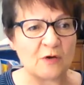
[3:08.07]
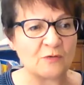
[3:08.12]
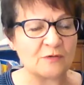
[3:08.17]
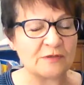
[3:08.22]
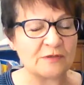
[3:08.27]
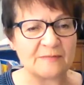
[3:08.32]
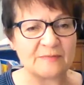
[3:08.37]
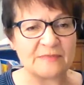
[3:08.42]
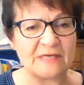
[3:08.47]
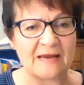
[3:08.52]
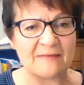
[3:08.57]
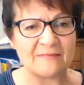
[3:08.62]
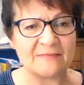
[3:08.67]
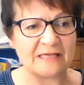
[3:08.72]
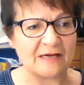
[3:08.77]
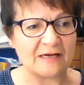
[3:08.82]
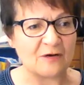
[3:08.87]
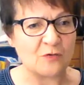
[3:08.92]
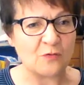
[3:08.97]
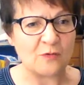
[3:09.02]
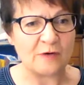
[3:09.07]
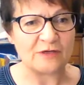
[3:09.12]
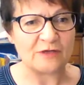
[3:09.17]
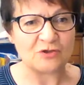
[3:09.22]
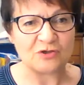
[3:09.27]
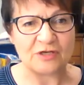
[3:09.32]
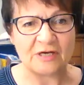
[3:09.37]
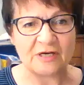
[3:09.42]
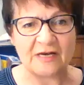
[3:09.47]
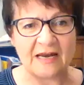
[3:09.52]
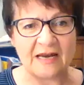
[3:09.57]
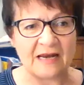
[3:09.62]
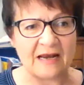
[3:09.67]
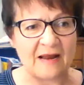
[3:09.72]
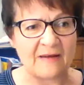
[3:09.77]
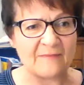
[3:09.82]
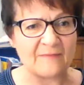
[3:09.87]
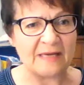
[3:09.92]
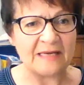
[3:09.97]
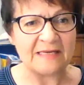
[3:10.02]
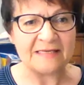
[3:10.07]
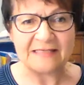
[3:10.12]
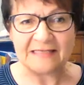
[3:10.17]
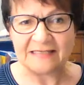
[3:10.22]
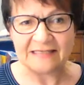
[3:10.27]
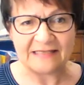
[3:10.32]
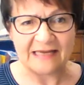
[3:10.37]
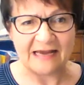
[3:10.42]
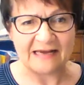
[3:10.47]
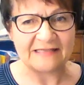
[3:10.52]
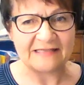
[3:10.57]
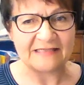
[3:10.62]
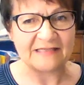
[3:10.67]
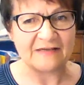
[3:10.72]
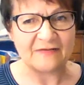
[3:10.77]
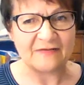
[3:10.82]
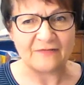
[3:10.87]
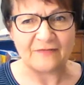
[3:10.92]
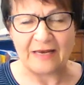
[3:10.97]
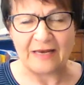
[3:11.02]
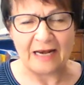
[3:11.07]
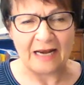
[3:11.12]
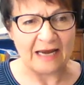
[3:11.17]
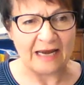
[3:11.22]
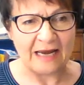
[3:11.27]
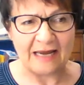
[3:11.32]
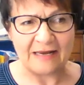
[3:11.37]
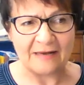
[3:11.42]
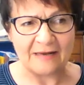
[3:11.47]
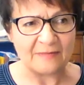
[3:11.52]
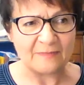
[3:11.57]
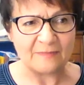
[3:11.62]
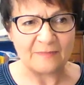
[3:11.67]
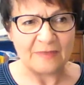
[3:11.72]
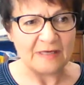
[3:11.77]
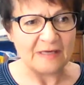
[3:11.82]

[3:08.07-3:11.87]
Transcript: Sometimes I question and I'm indecisive and I